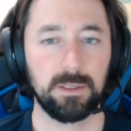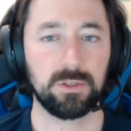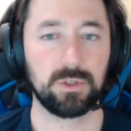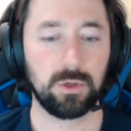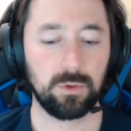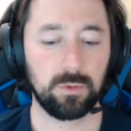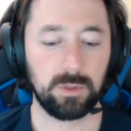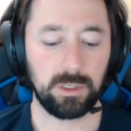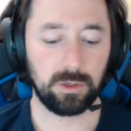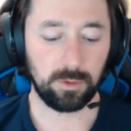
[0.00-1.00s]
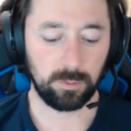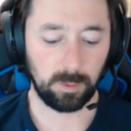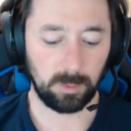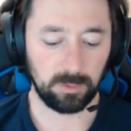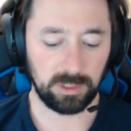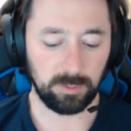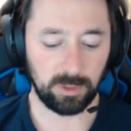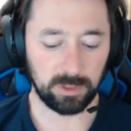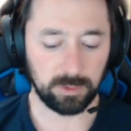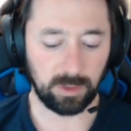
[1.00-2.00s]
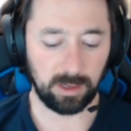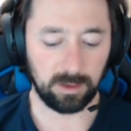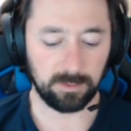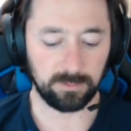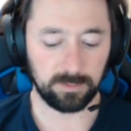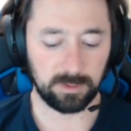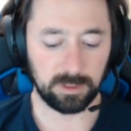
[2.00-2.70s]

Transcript: So in our warm-up routine, we also have